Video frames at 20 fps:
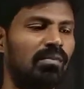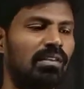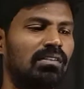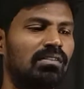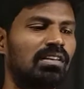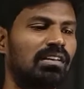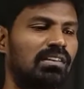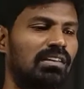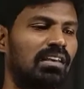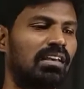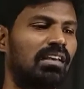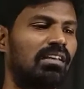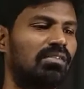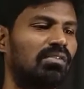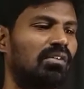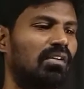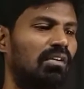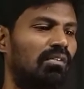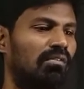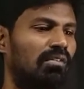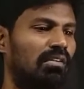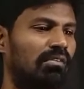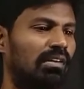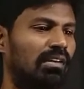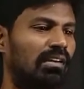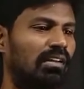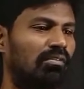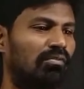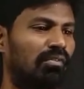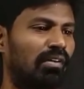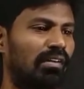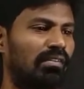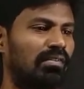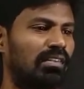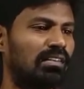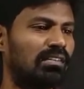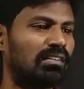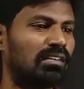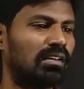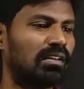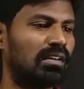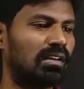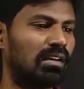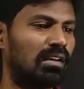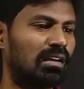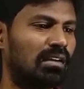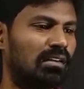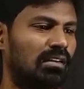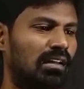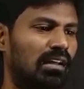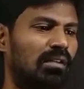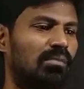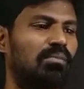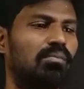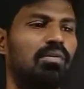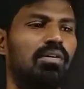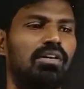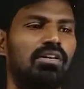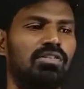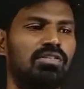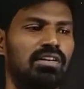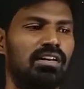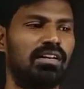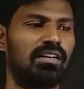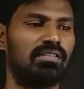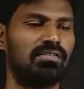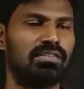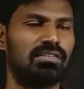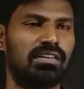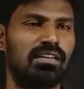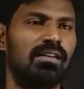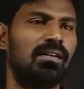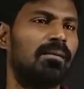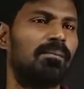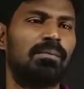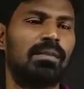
in such a case we will define this term potential energy.